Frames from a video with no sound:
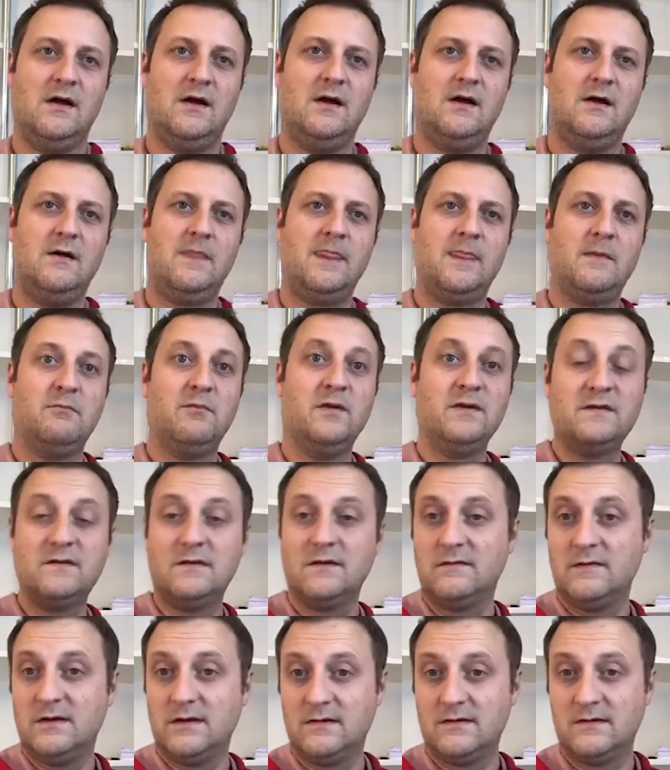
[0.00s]
Most of
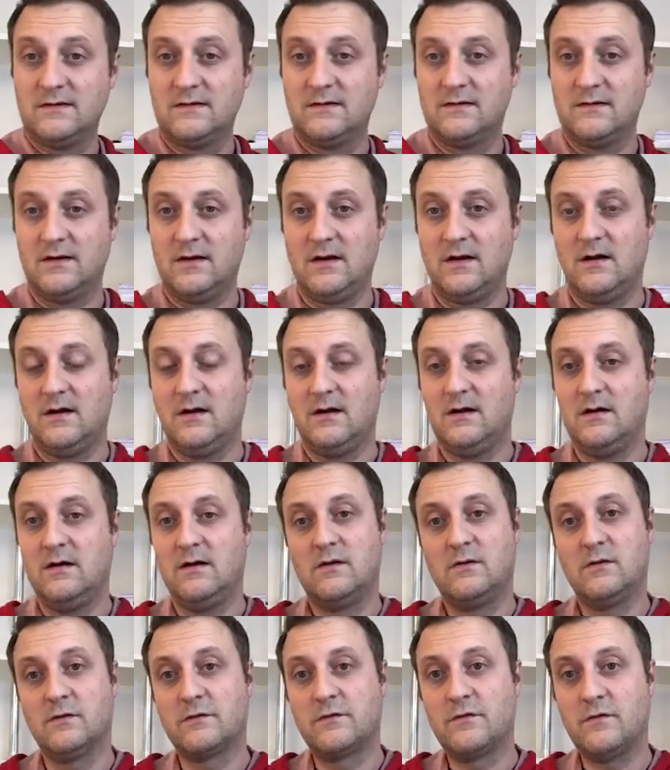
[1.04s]
it
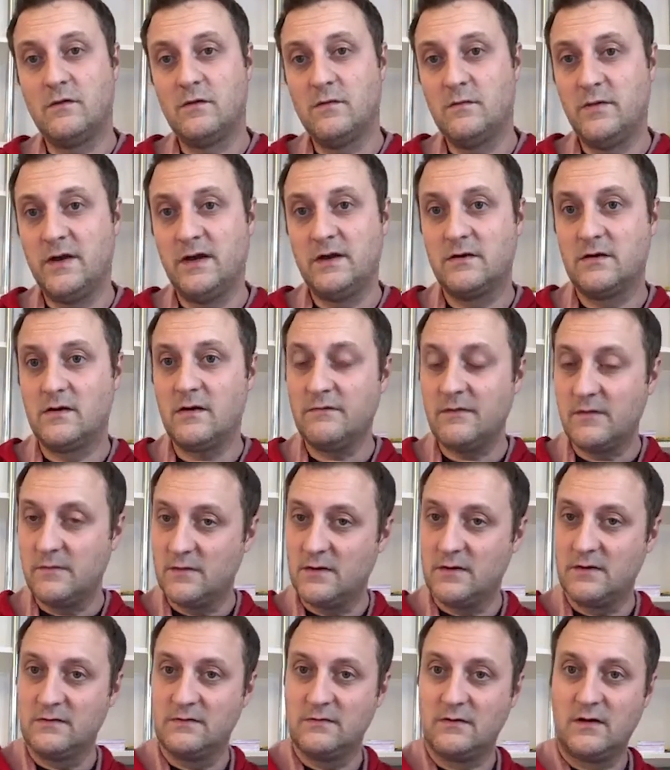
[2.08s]
controlled by the
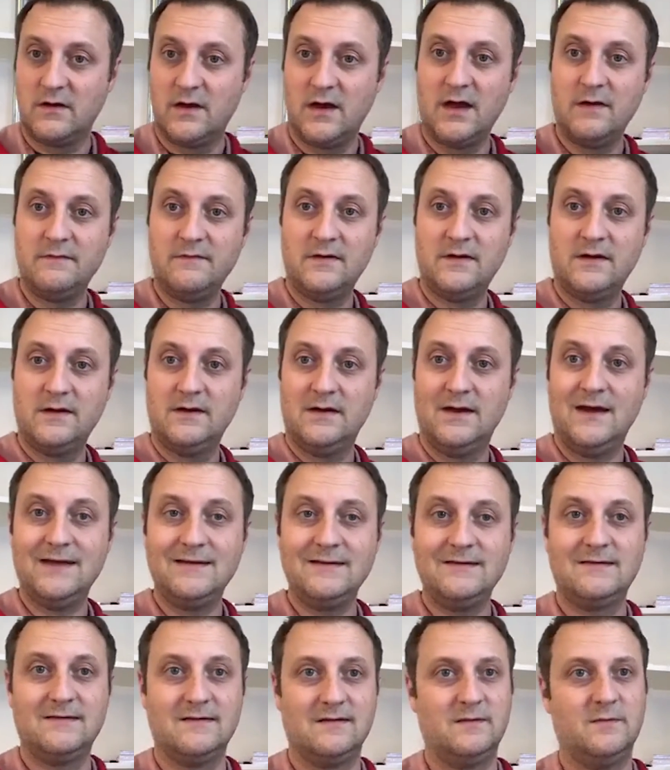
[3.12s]
government or heavily
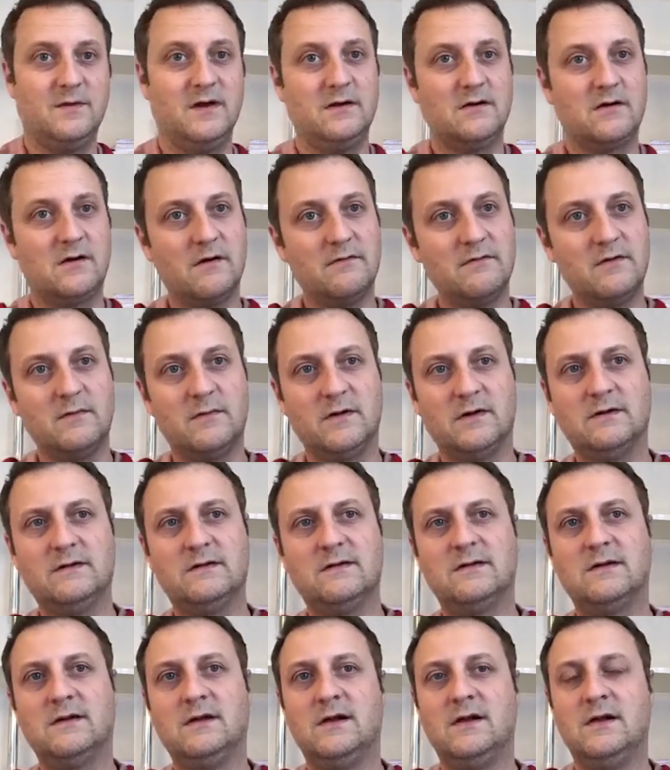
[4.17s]
edited by the government.
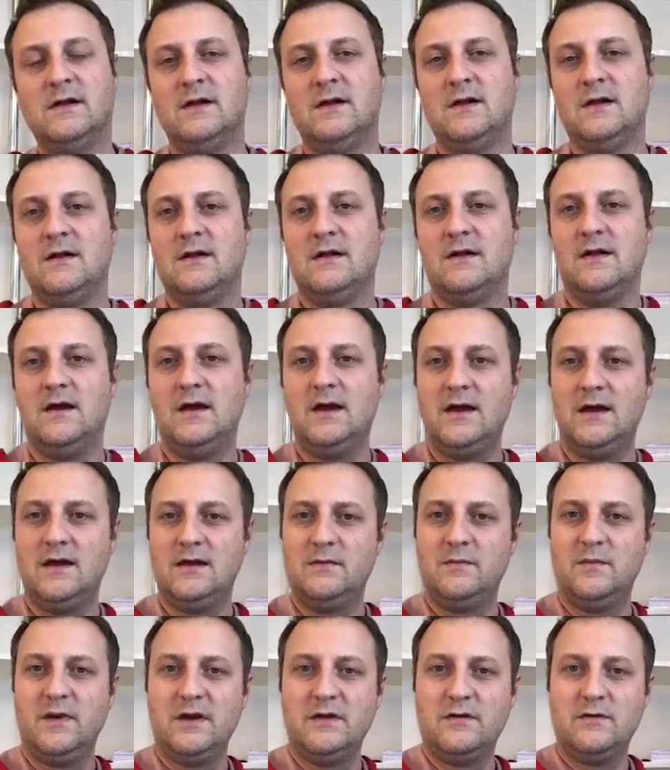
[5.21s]
And
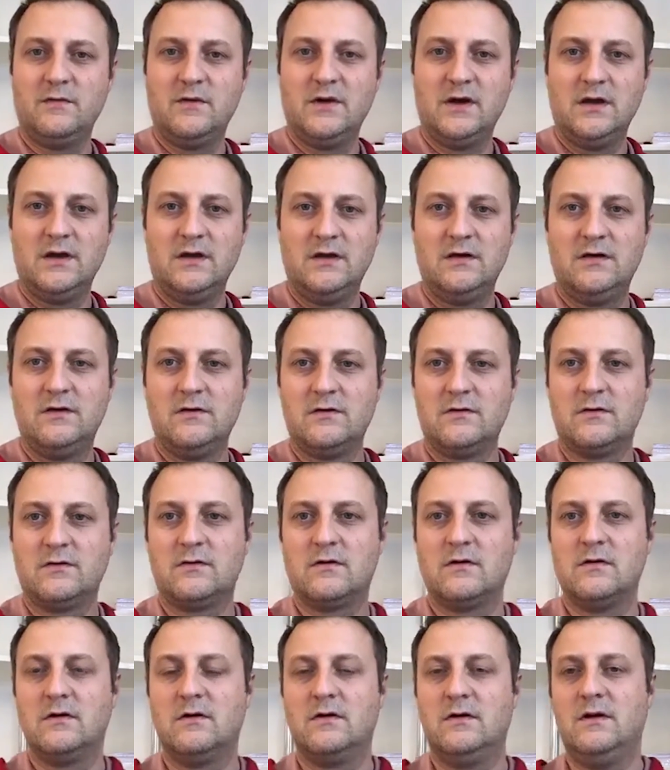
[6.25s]
by the way,
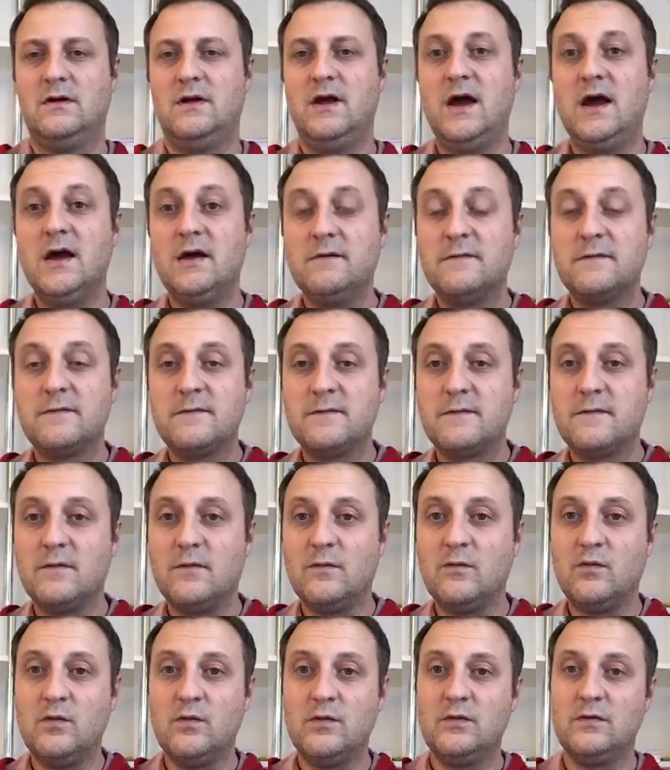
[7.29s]
your life
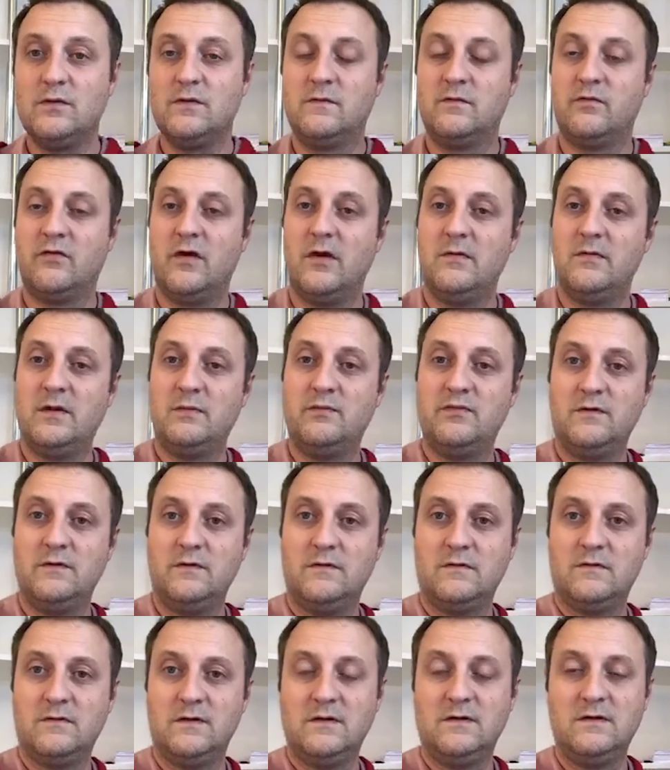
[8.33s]
would probably
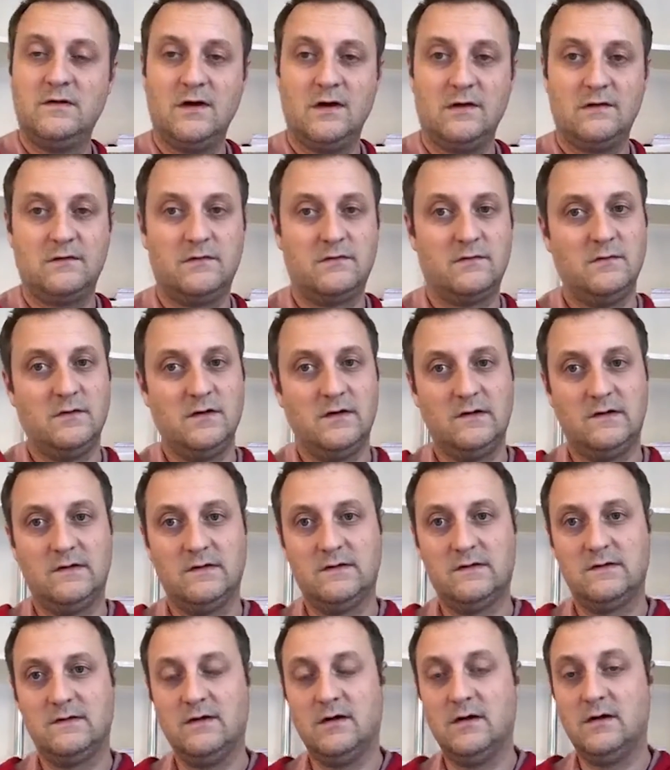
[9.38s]
put you in touch
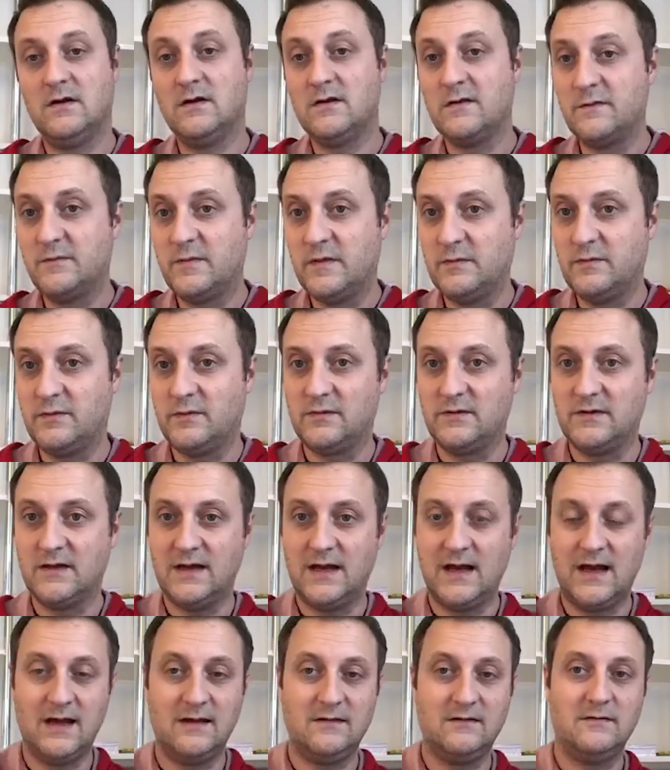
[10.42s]
with a lot of people that
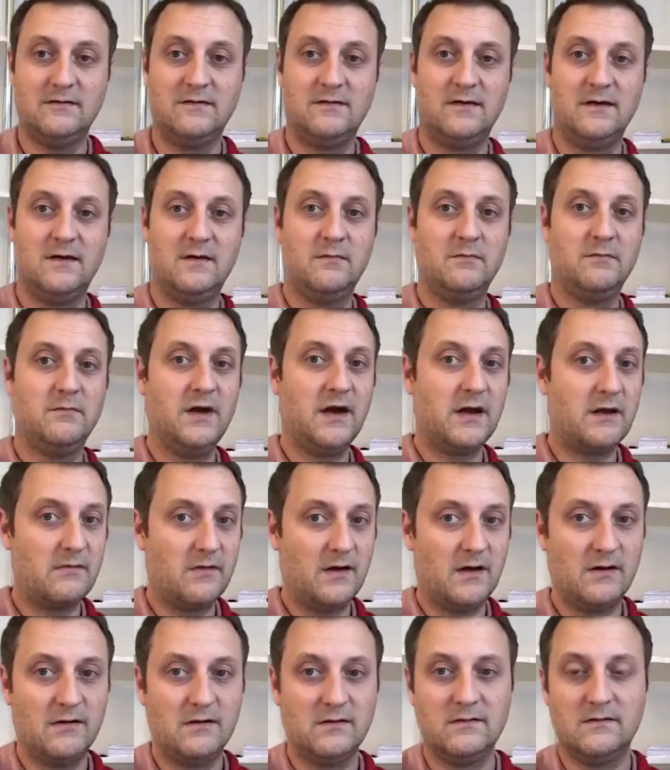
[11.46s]
had the same
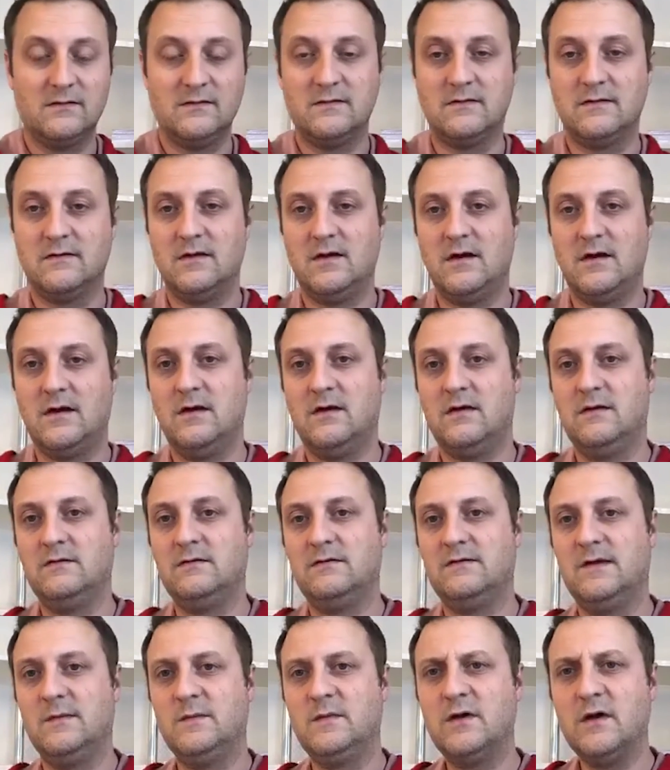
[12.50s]
background, the
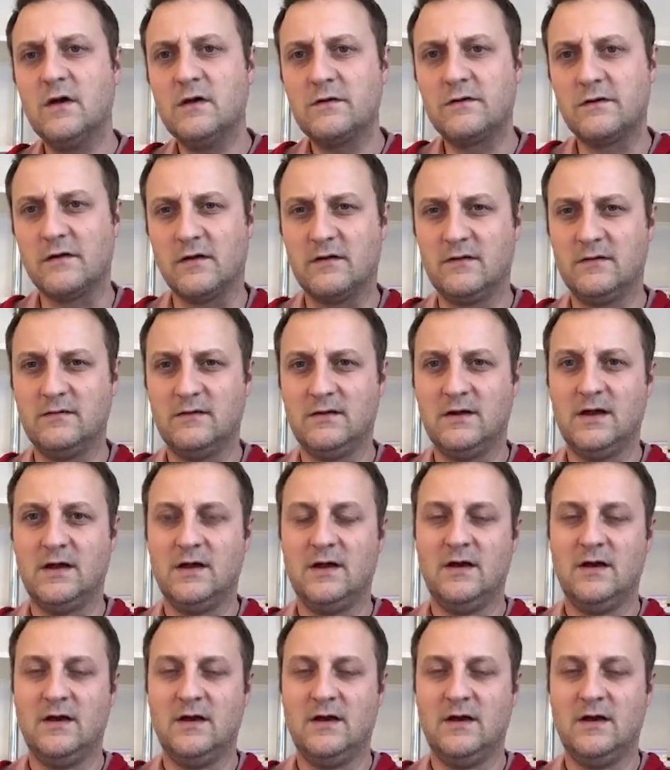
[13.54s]
same culture.